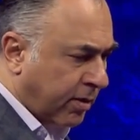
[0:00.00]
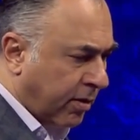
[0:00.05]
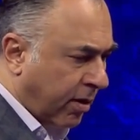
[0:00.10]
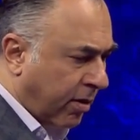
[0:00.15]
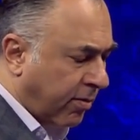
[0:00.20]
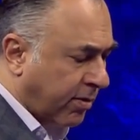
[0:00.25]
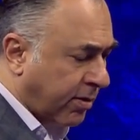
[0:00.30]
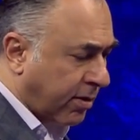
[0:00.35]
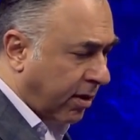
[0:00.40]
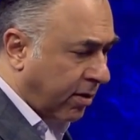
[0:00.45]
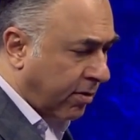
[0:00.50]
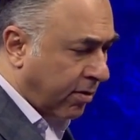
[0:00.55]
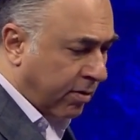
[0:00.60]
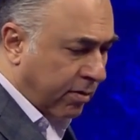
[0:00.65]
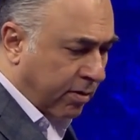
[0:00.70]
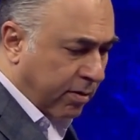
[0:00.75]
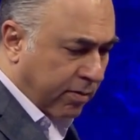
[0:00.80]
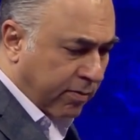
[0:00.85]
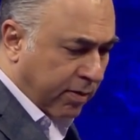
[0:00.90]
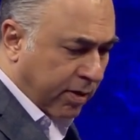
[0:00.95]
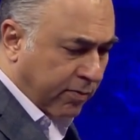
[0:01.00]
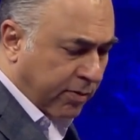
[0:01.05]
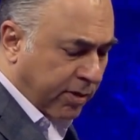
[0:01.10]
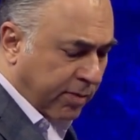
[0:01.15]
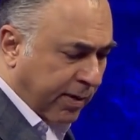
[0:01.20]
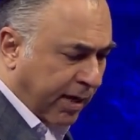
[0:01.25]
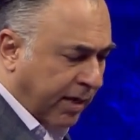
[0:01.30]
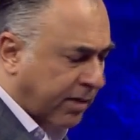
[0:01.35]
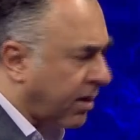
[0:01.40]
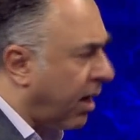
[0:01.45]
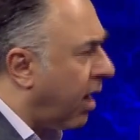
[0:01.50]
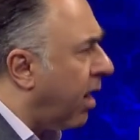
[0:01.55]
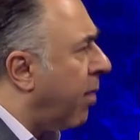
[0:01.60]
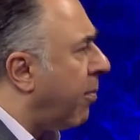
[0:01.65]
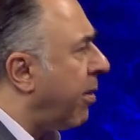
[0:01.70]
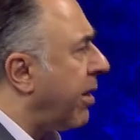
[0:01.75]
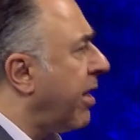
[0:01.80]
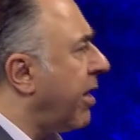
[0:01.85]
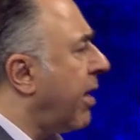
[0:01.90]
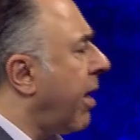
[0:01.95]
in almost all respects.
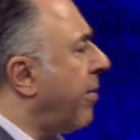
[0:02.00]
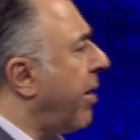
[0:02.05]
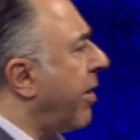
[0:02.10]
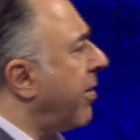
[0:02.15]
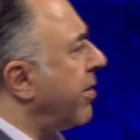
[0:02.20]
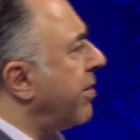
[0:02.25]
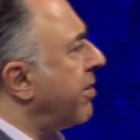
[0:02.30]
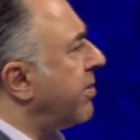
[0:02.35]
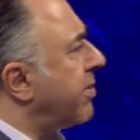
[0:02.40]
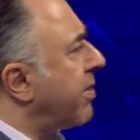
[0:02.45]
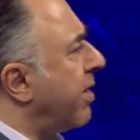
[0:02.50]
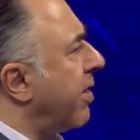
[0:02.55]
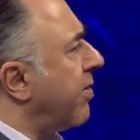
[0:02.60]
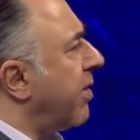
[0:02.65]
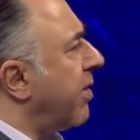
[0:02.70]
But he came out and he said